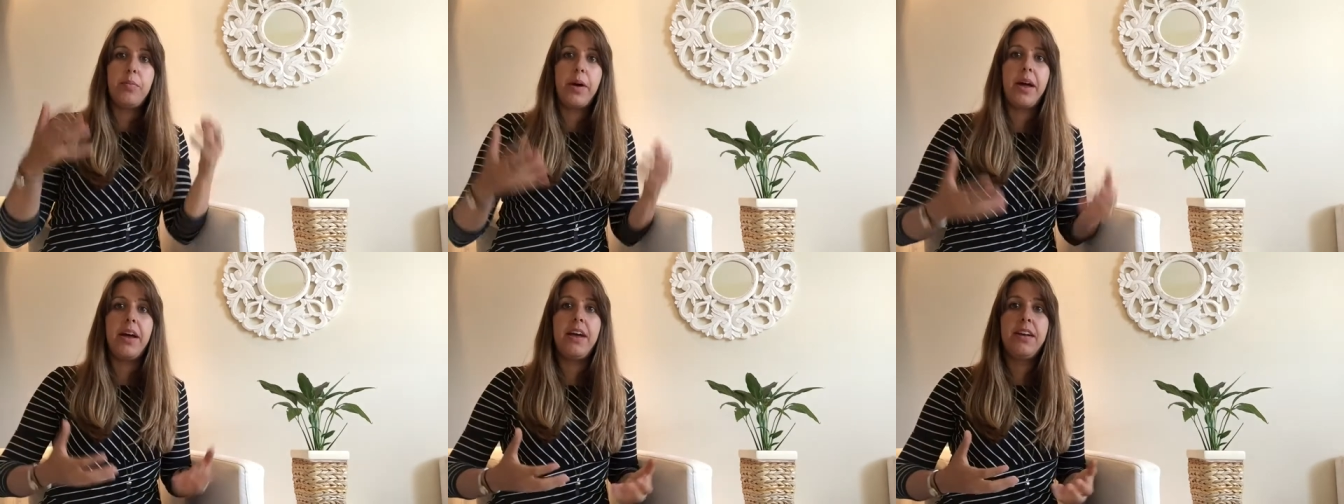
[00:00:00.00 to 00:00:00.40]

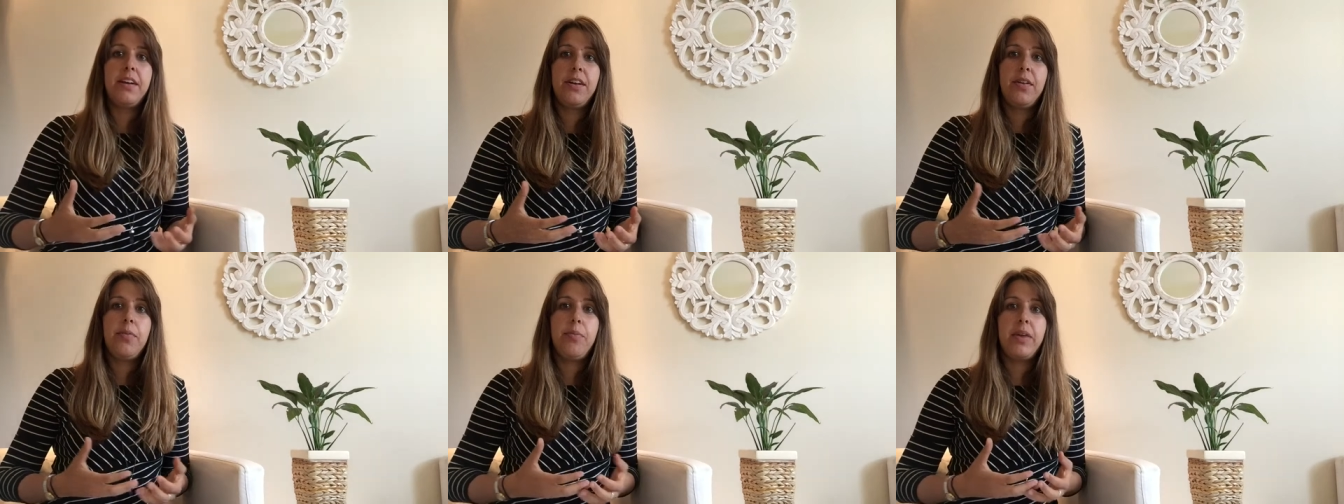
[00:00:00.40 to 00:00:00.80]
but
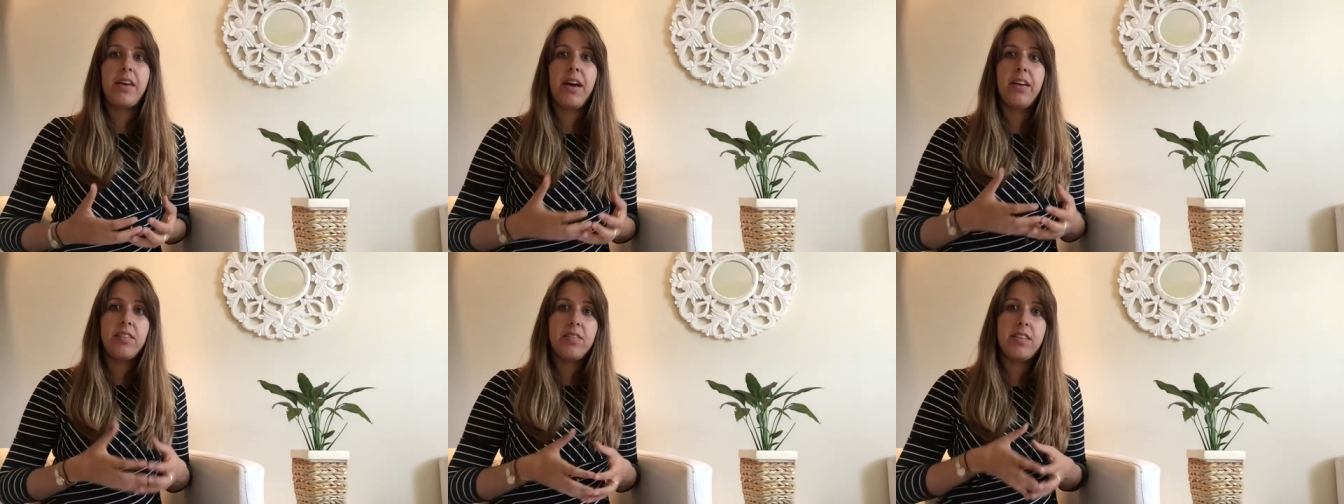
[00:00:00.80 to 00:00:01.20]

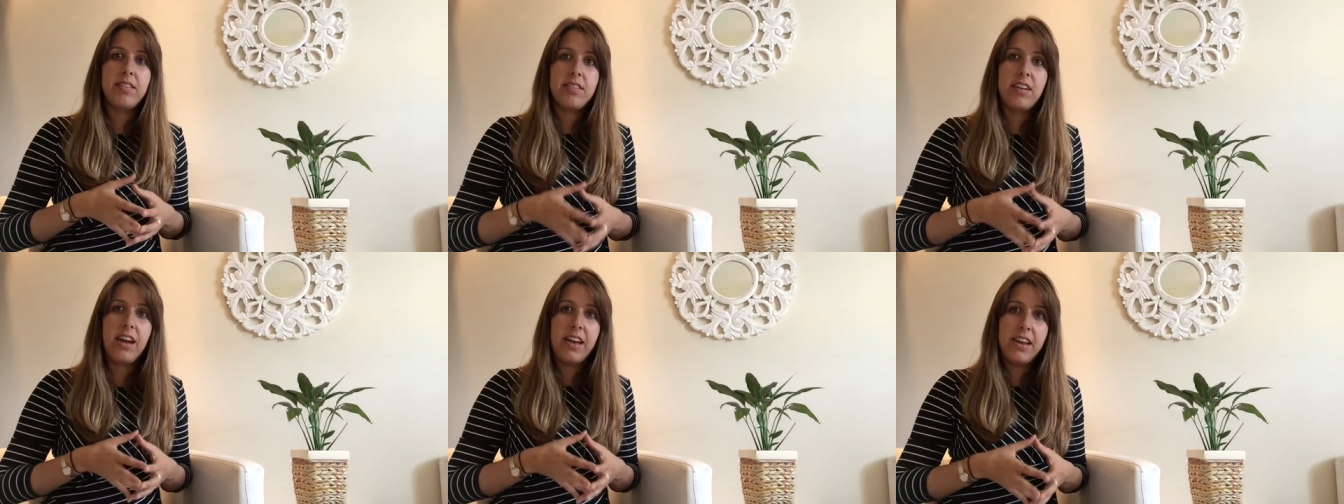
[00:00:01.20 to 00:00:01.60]
because of
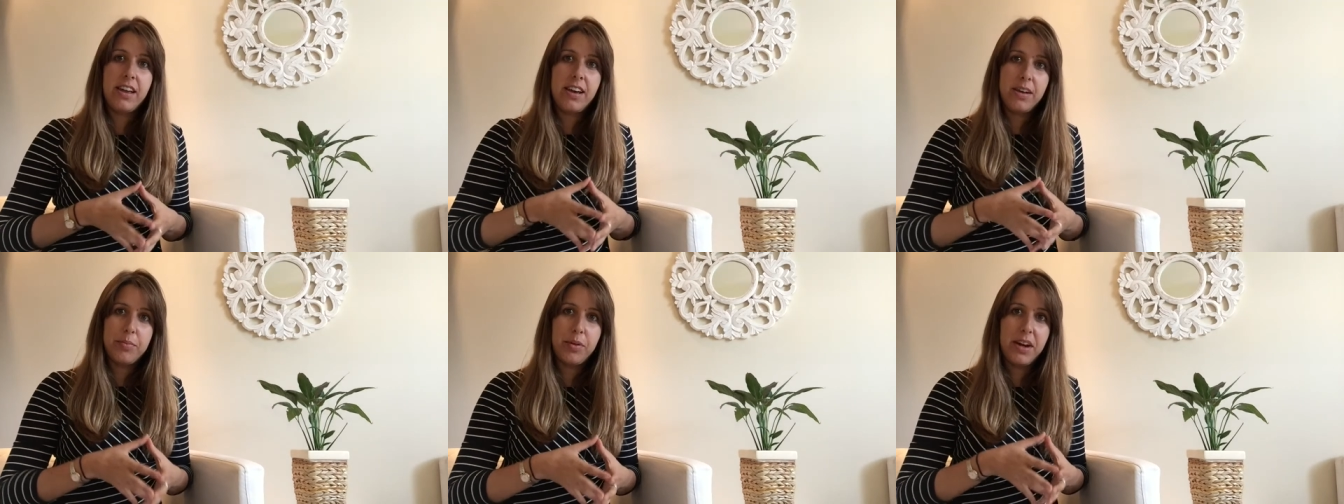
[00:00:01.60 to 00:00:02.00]
this tight
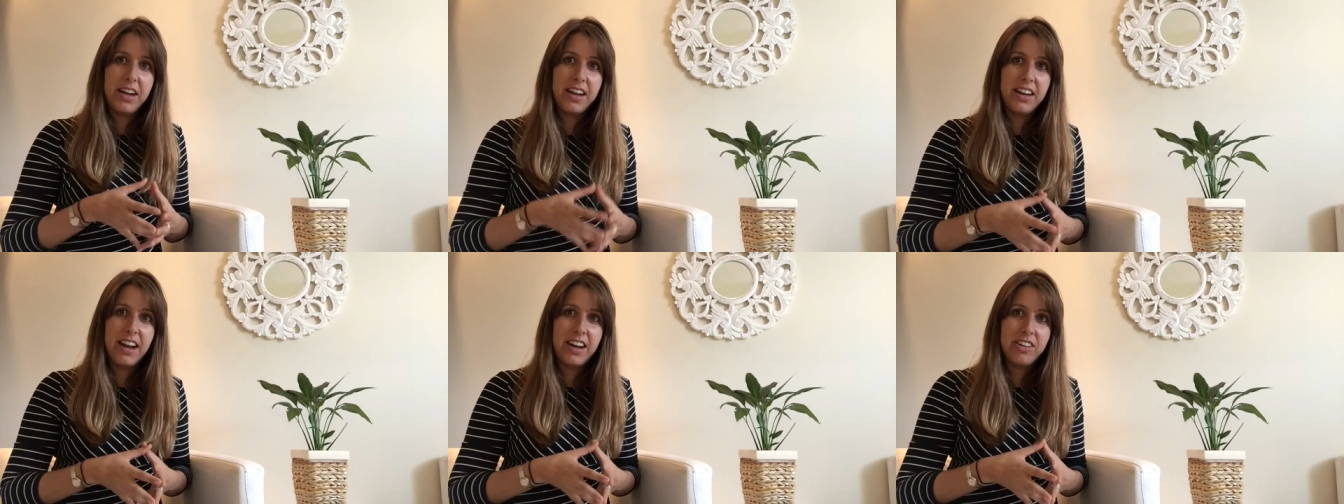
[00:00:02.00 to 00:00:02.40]
gut-brain
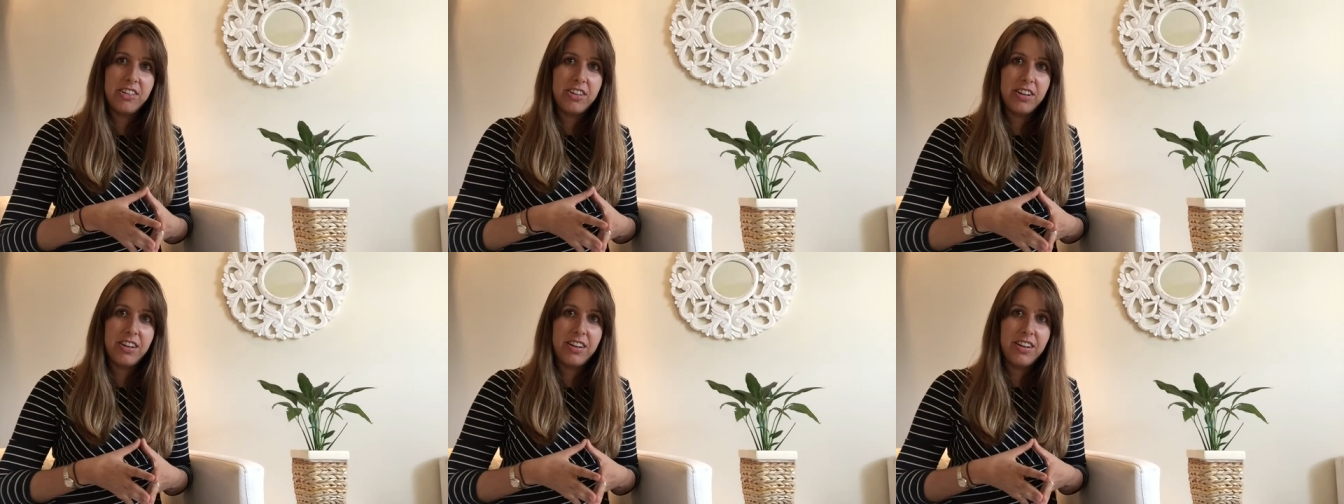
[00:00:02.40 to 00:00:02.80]

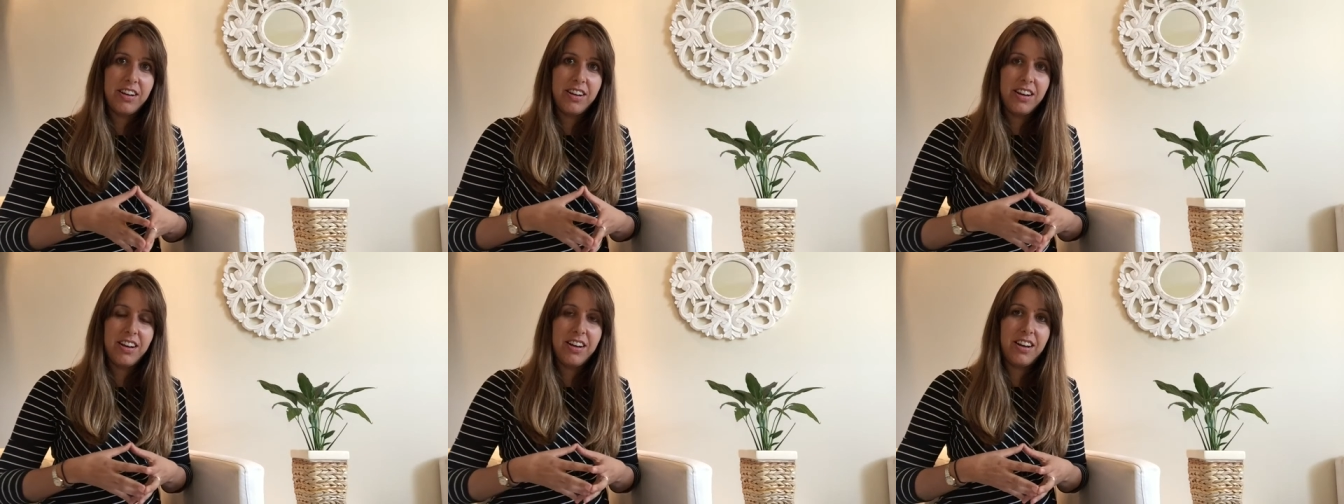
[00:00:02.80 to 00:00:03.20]
connection,
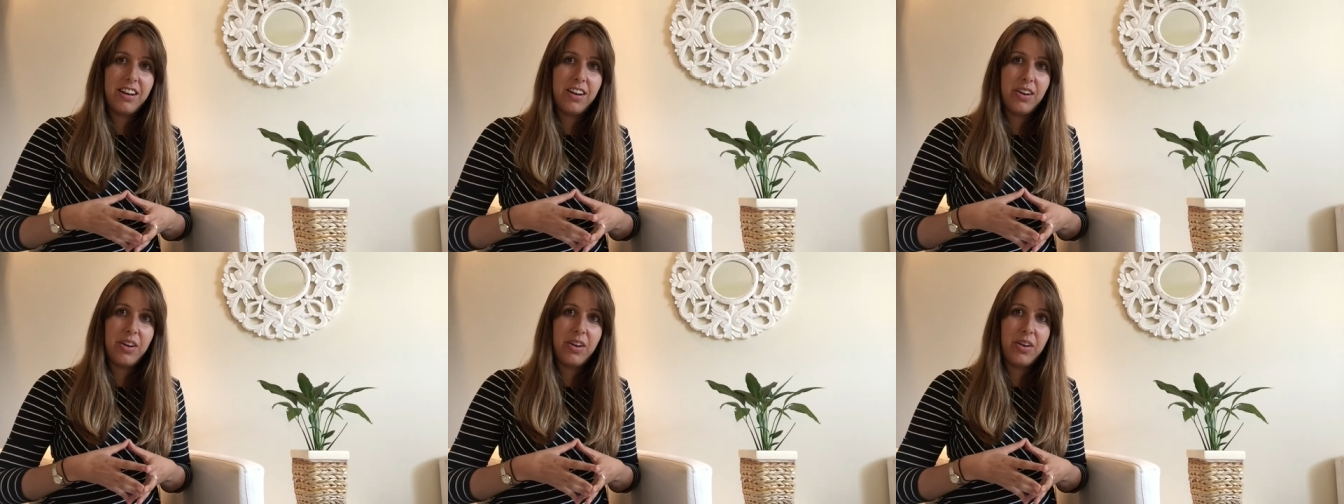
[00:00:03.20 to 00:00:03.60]

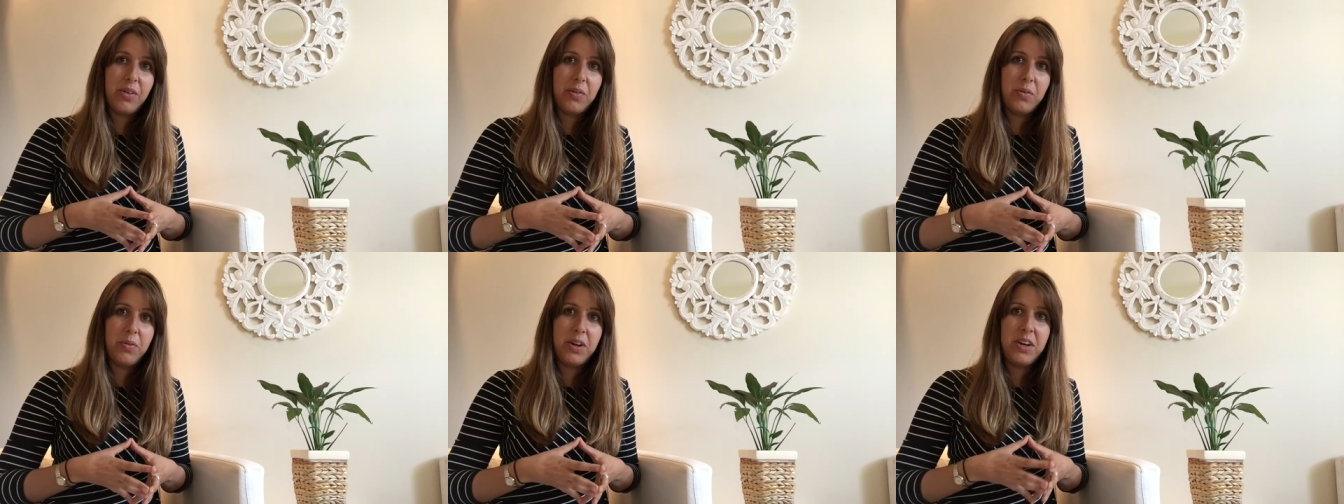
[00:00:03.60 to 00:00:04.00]

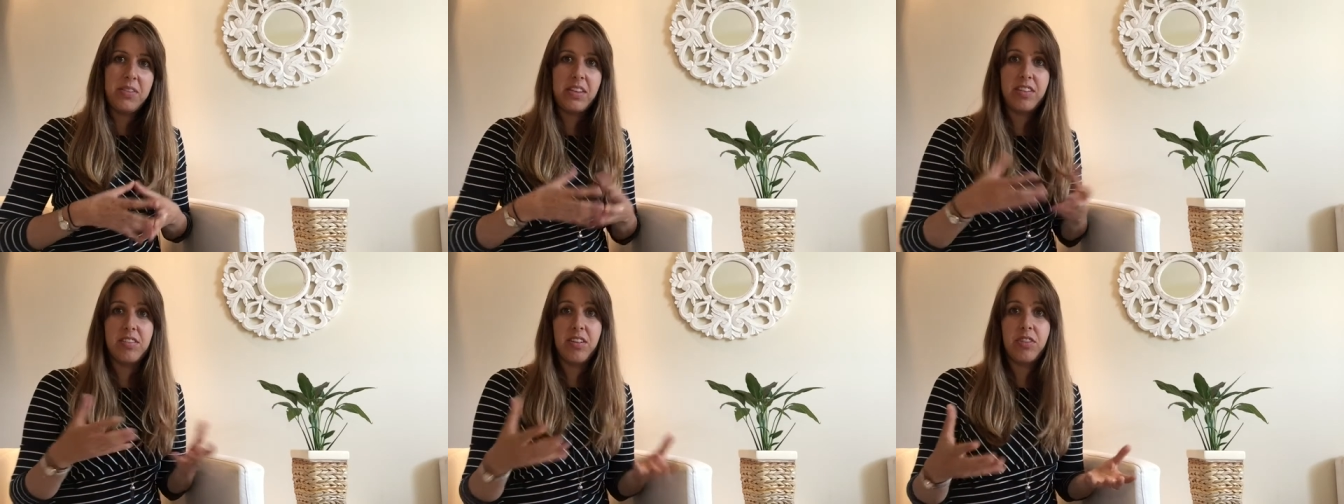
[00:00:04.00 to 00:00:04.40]
we know
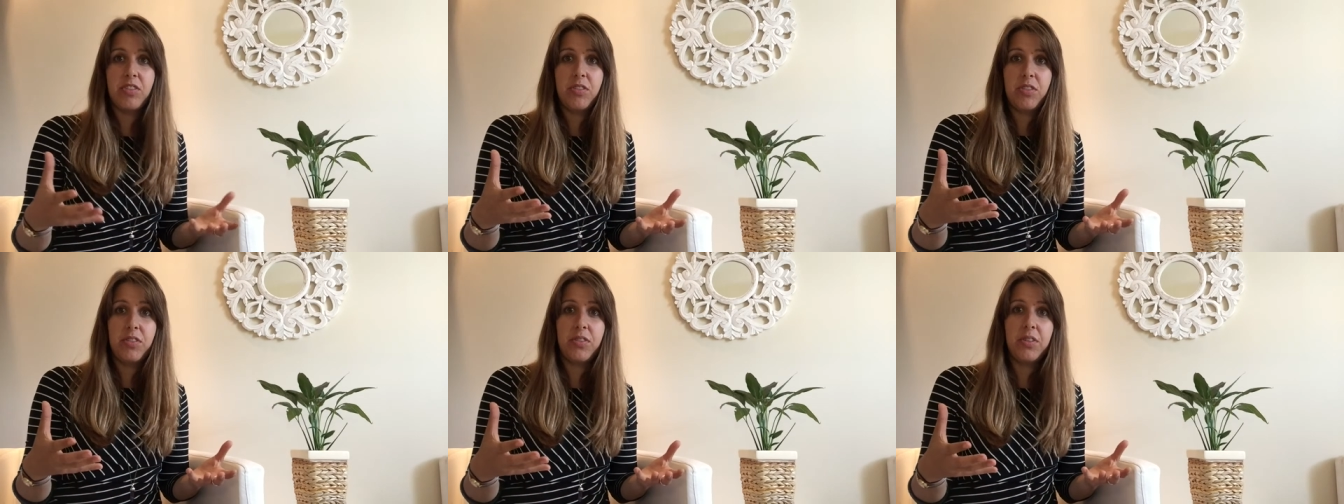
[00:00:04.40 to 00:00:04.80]
that's not
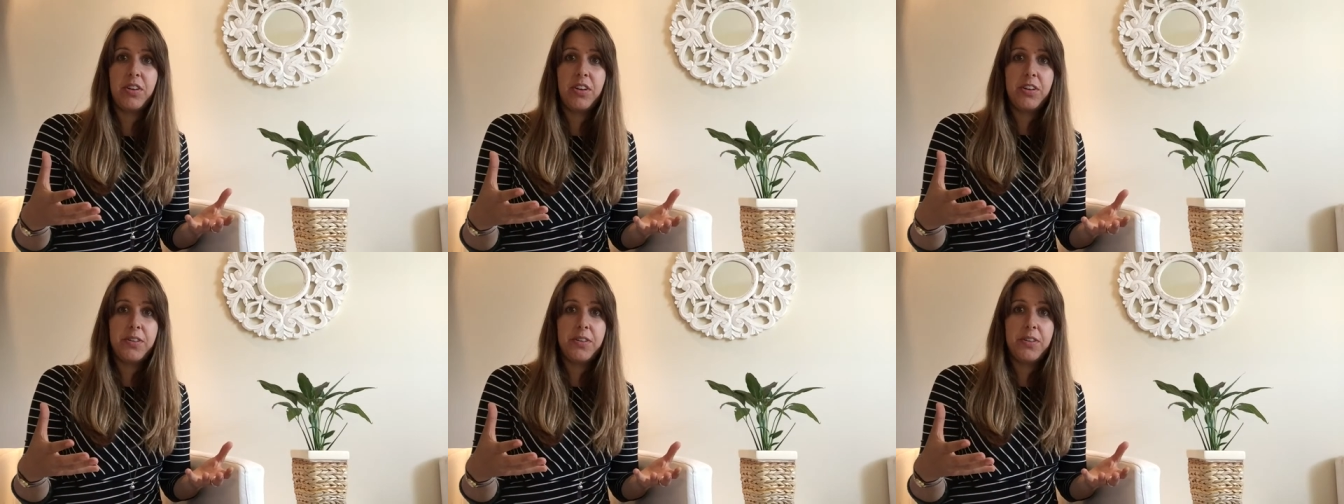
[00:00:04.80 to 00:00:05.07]
true.